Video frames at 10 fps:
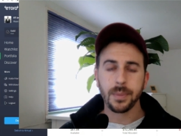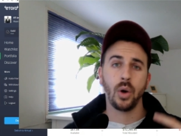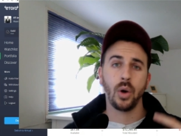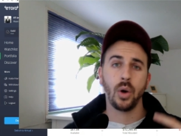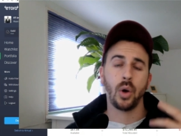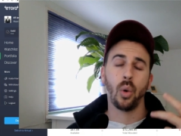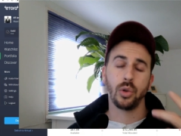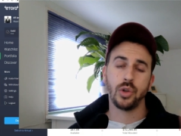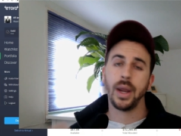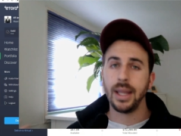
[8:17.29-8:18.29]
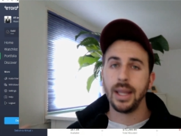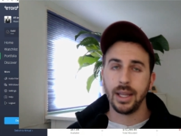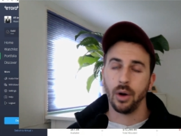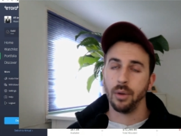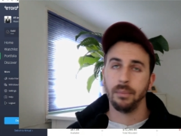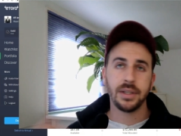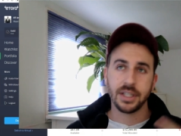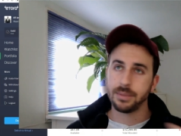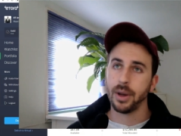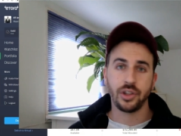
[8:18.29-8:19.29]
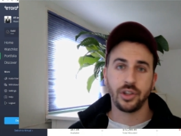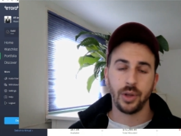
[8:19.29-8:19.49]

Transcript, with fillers: or, or to any, you know, misexposure